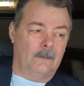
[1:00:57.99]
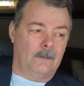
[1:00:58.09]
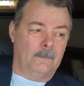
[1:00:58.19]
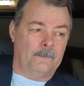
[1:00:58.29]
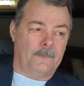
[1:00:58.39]

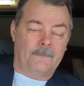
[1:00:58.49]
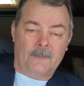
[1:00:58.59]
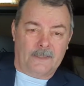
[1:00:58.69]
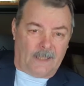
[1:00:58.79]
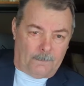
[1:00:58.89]
um, they've
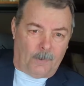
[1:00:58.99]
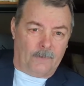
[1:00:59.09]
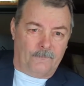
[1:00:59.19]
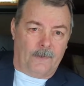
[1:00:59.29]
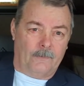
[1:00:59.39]
got that
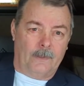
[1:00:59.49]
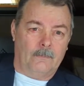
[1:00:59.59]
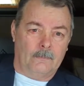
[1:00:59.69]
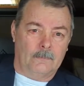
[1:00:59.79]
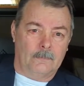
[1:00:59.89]
part figured out.